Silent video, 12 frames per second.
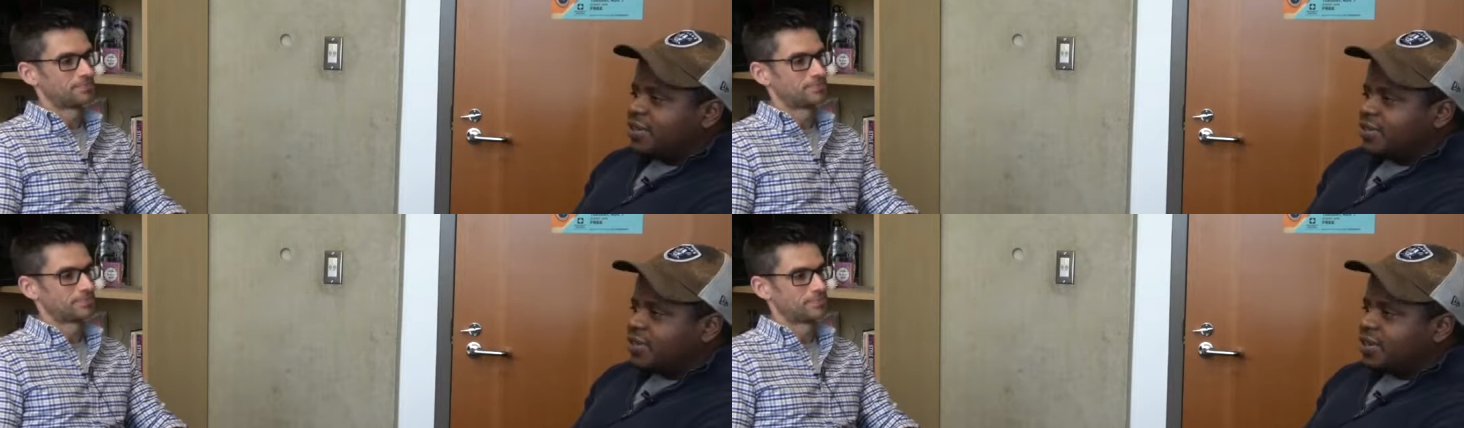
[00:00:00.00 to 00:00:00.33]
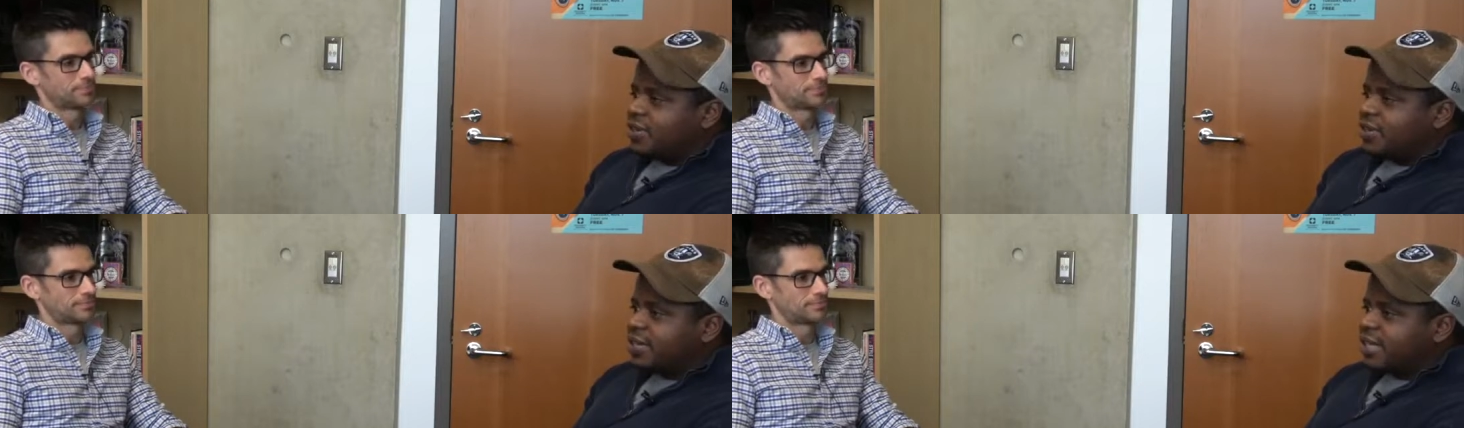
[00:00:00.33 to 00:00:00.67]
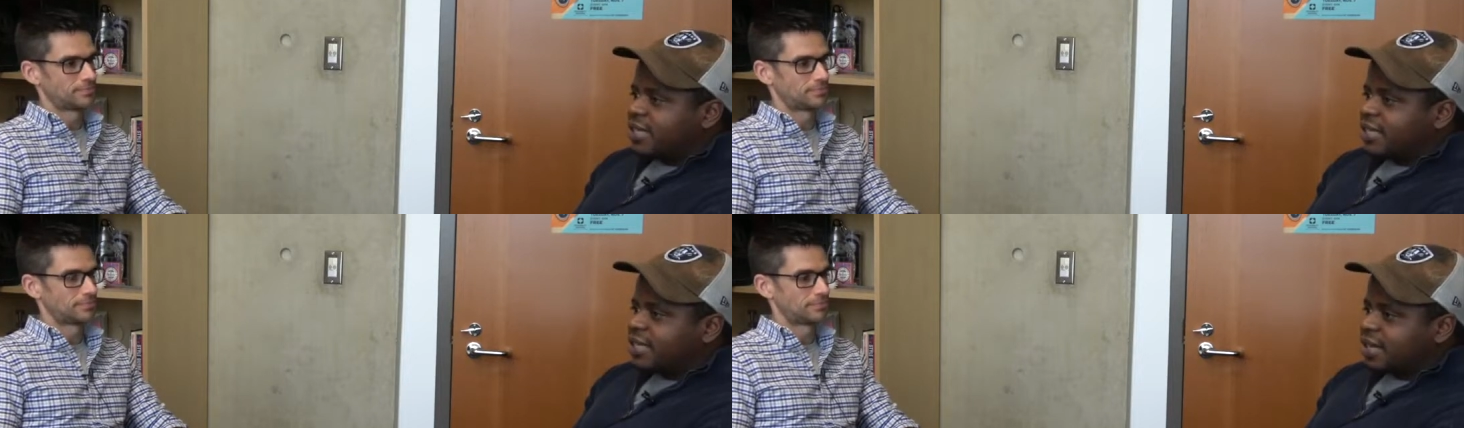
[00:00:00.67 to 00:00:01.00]
Speaker 1: so,
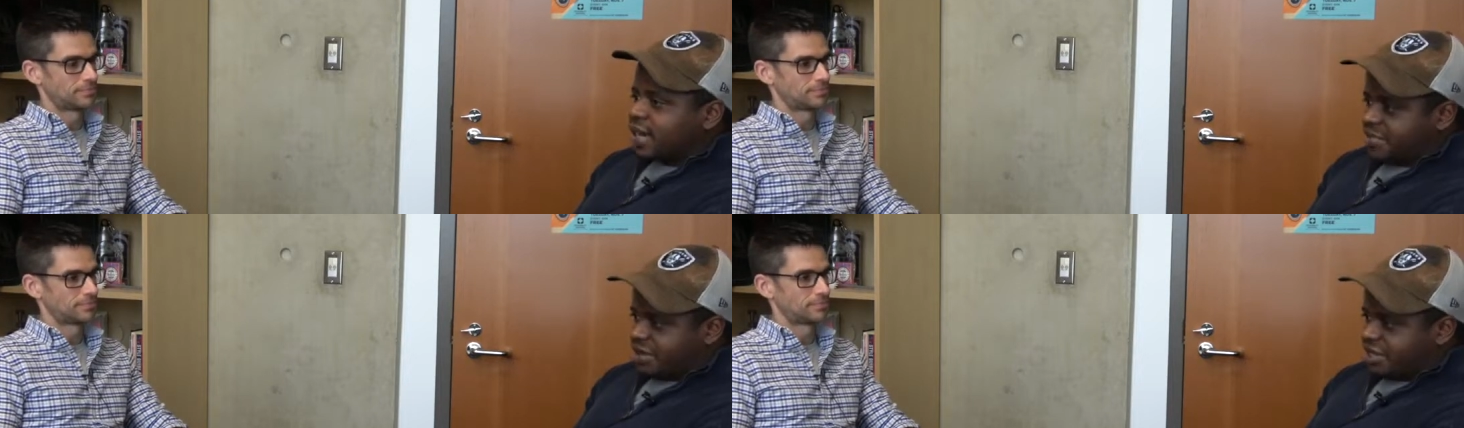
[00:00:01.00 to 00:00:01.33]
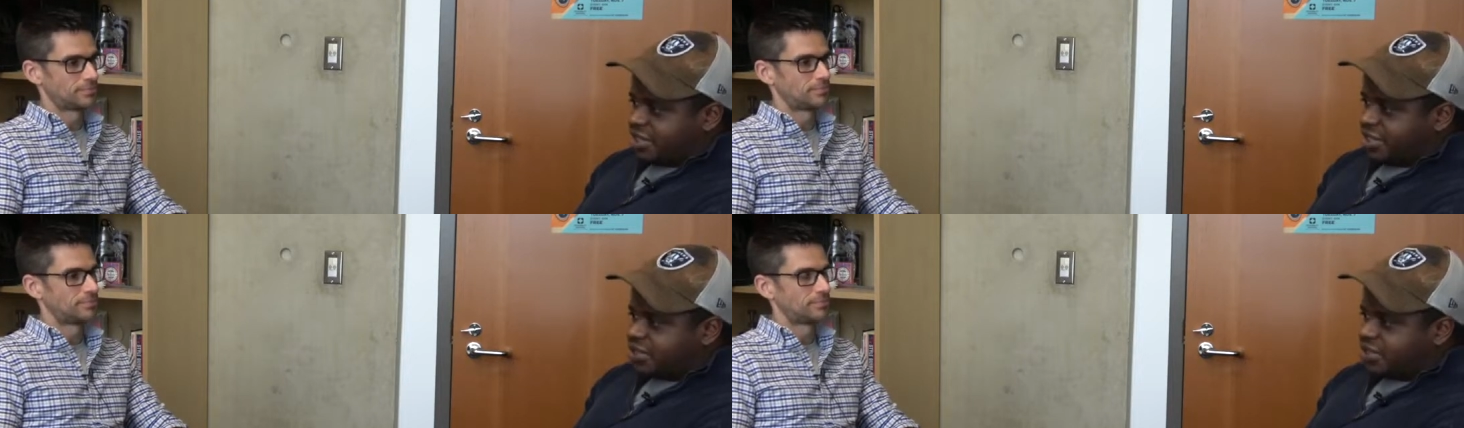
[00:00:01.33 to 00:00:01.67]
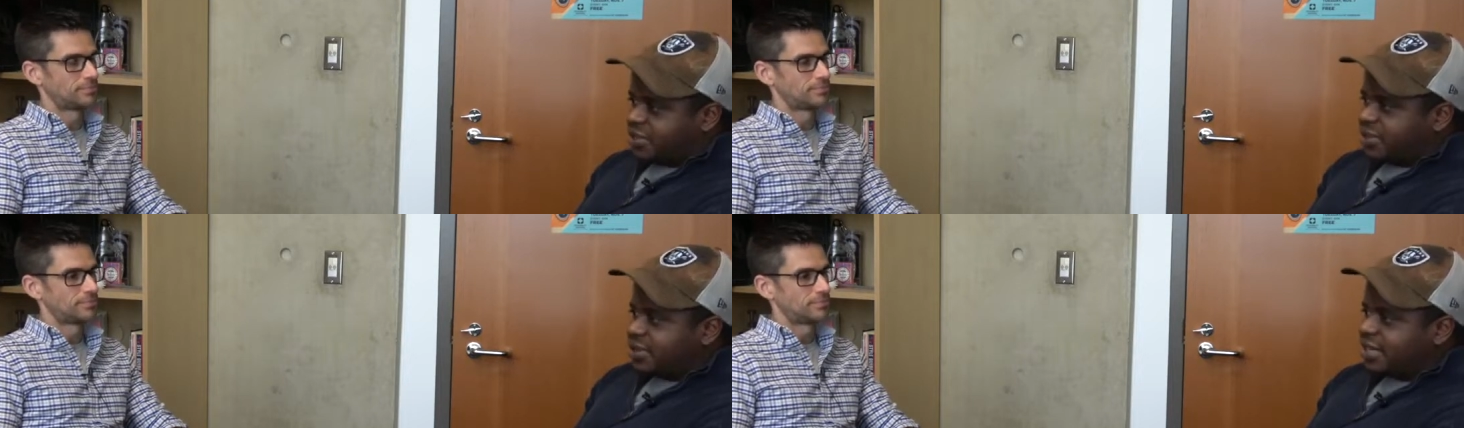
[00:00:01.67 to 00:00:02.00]
this computational
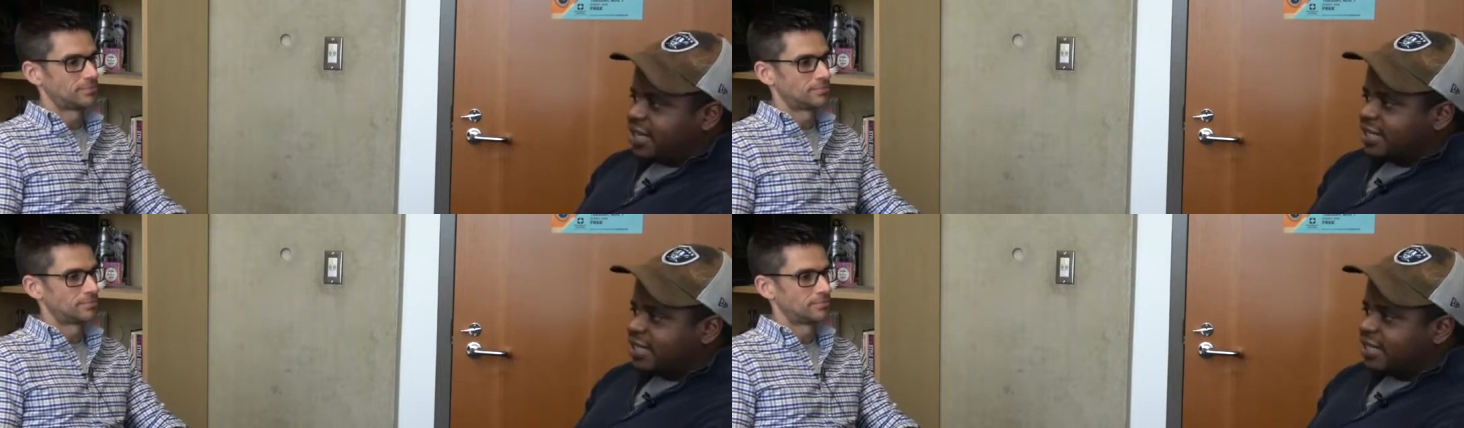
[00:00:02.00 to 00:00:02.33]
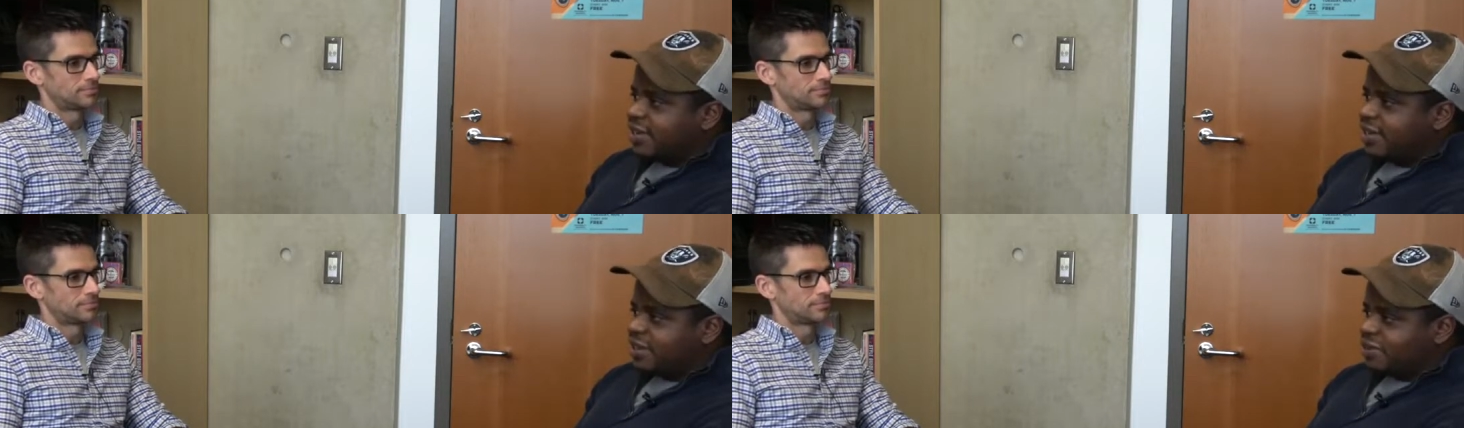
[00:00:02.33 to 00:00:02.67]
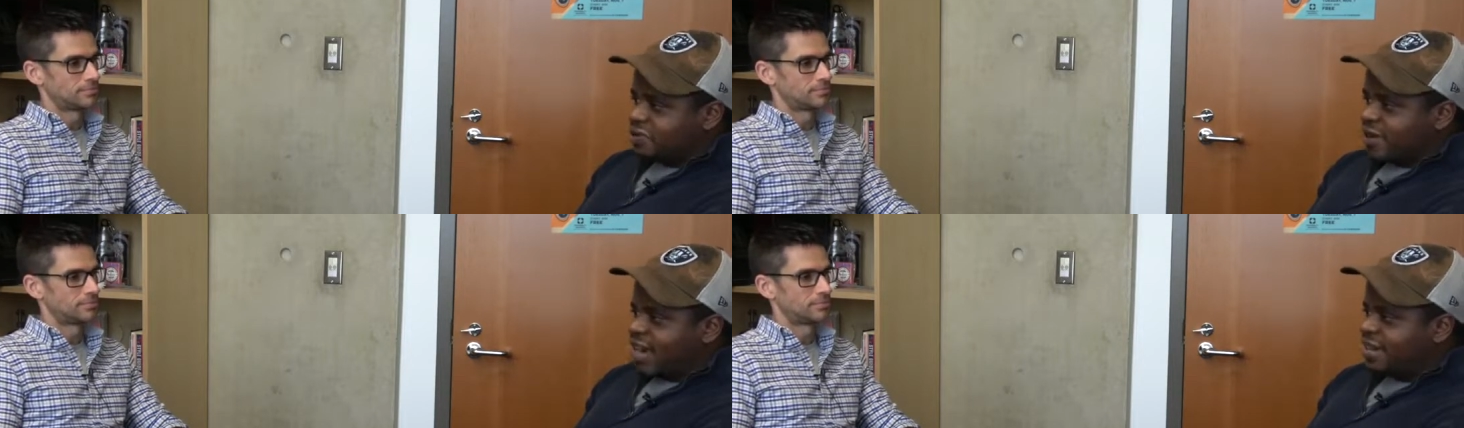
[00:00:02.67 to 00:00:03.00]
school is
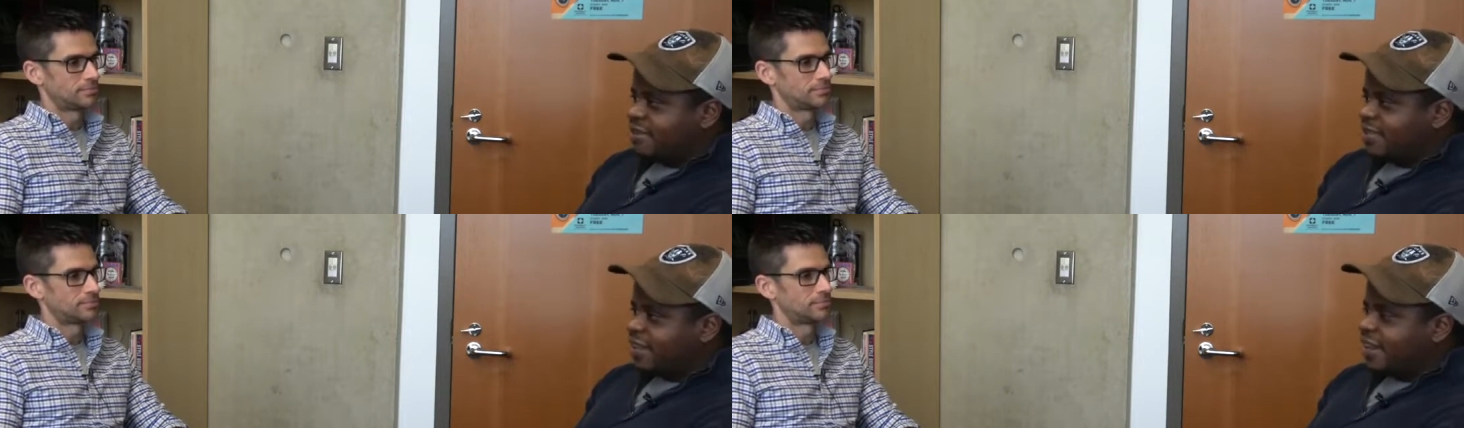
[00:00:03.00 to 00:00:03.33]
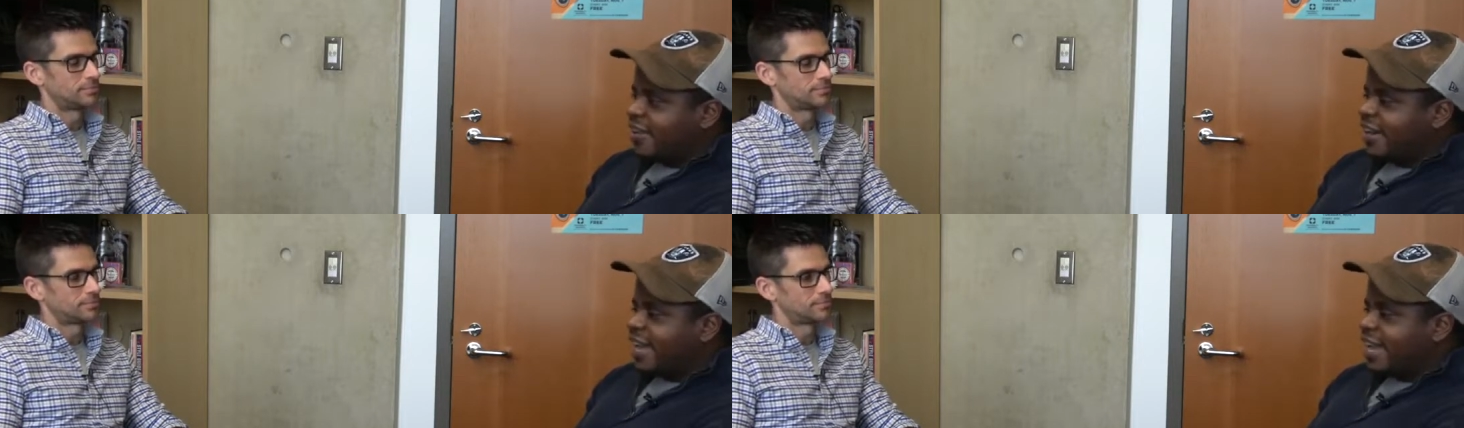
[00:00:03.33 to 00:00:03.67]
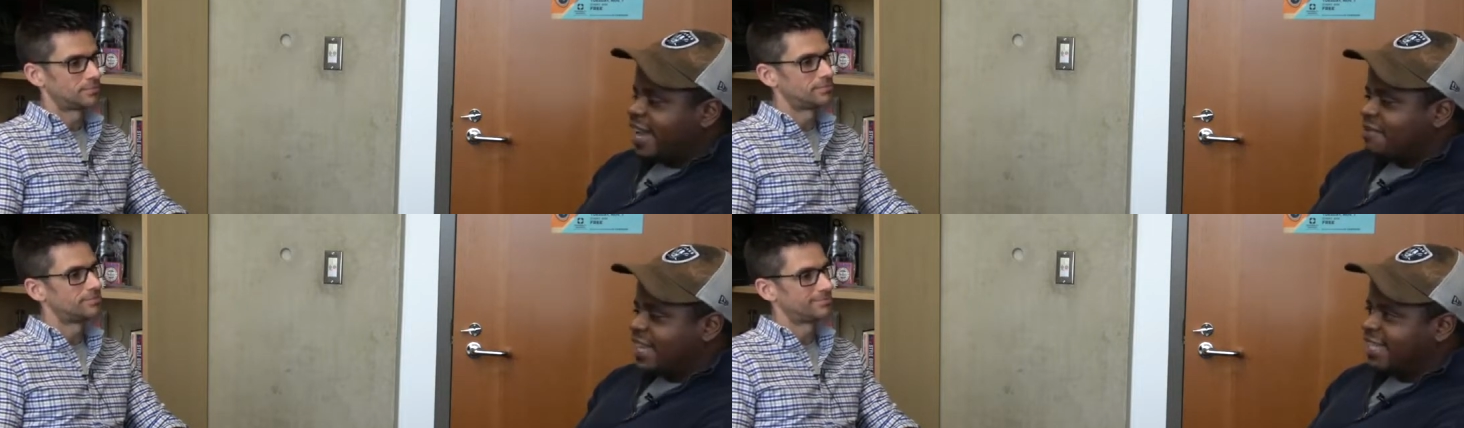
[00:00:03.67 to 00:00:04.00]
called RIMES, R
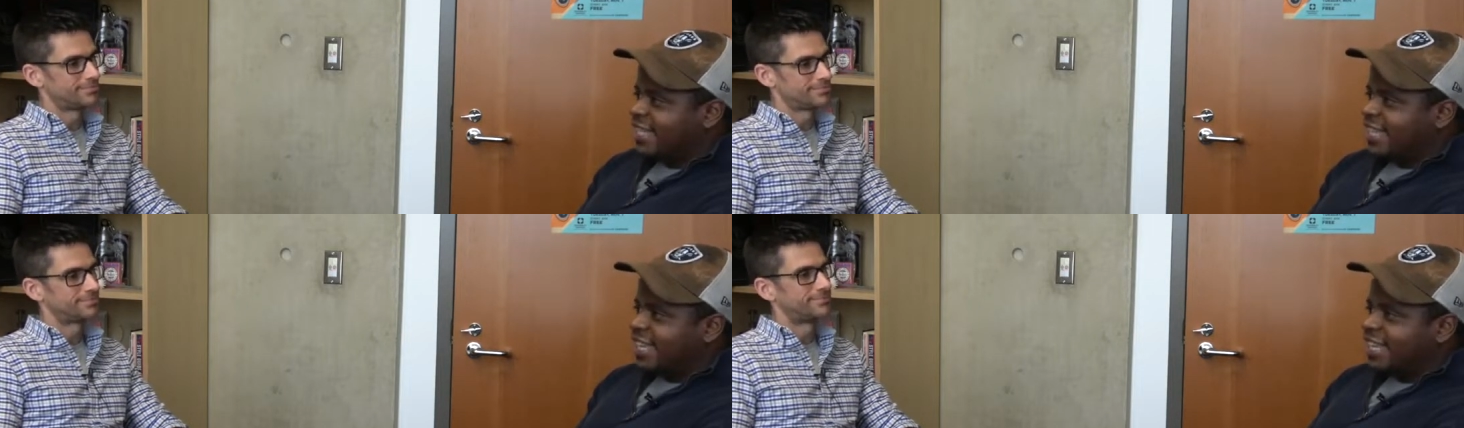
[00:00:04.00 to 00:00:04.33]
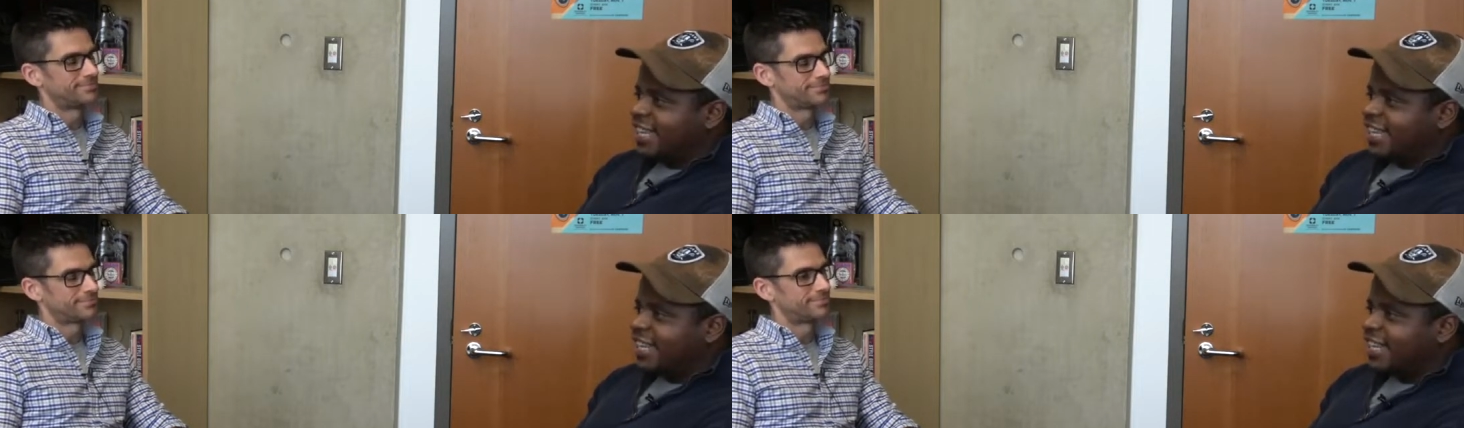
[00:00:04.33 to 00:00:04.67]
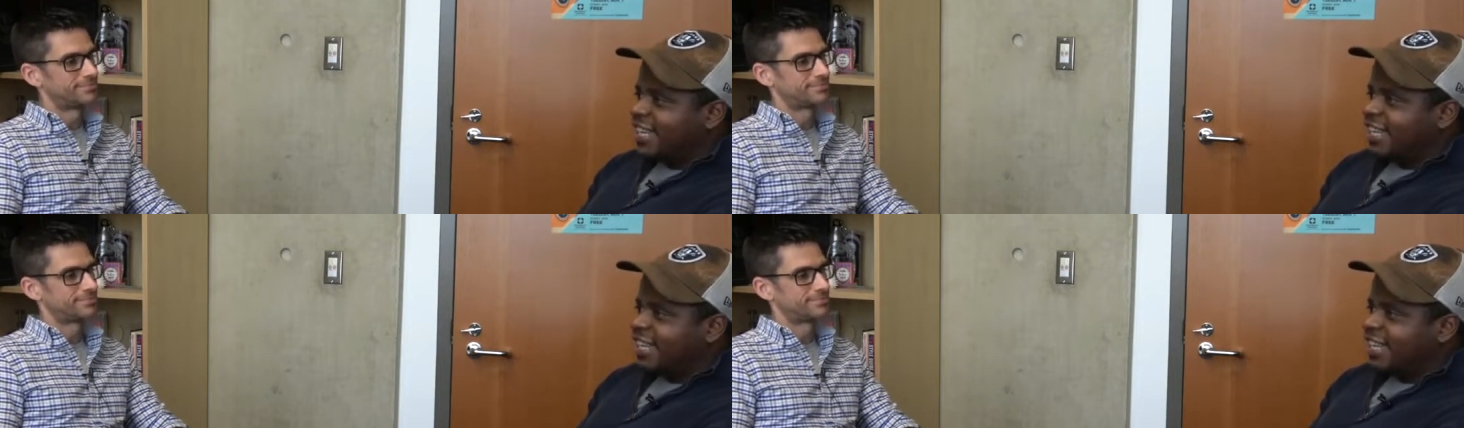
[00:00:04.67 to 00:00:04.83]
I M S E.